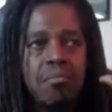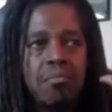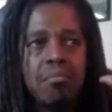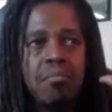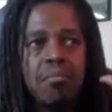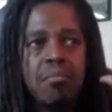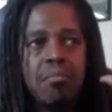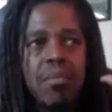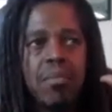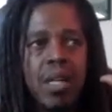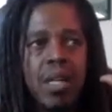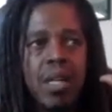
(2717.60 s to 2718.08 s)

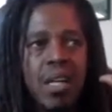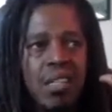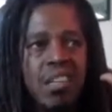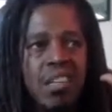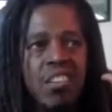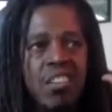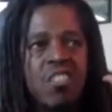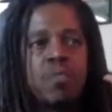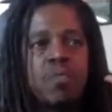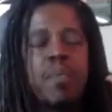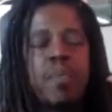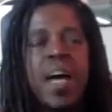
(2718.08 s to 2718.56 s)
to
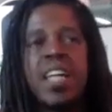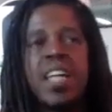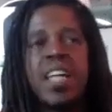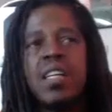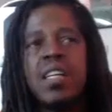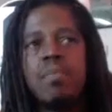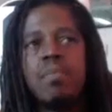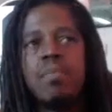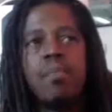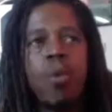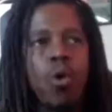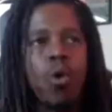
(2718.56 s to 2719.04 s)
spend
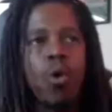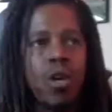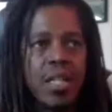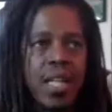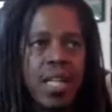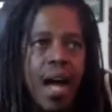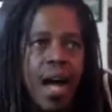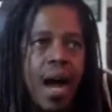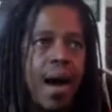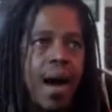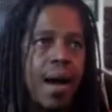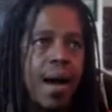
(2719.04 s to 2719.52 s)
more
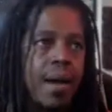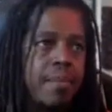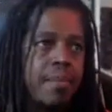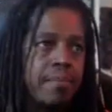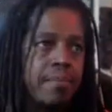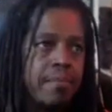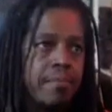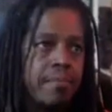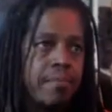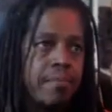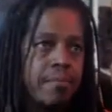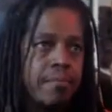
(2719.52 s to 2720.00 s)
time
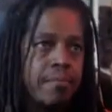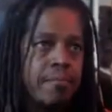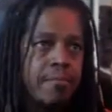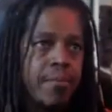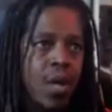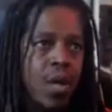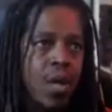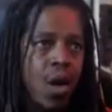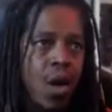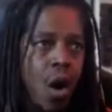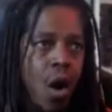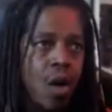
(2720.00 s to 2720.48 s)

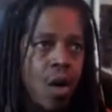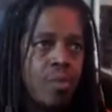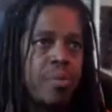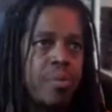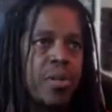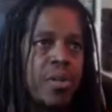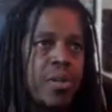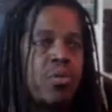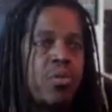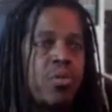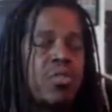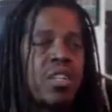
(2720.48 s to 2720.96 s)
on
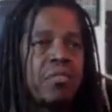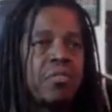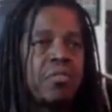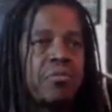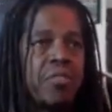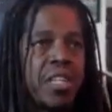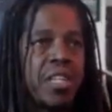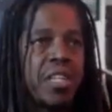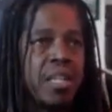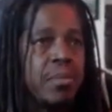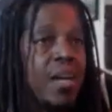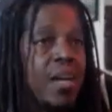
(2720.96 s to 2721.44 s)
producing freedom
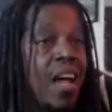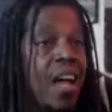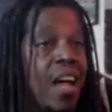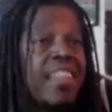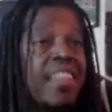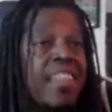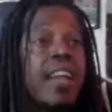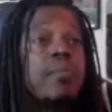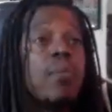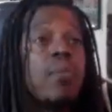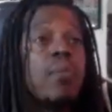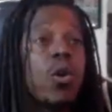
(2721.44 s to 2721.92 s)
than
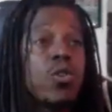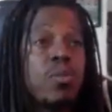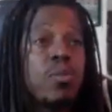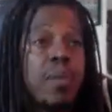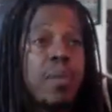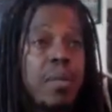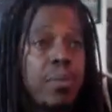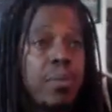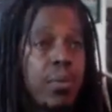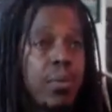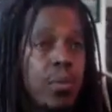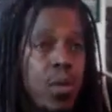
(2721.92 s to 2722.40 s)
most people
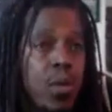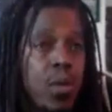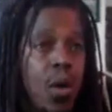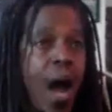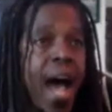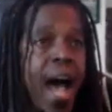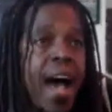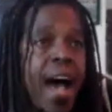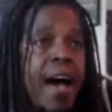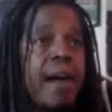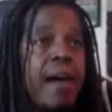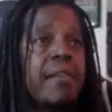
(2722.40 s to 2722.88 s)
will have.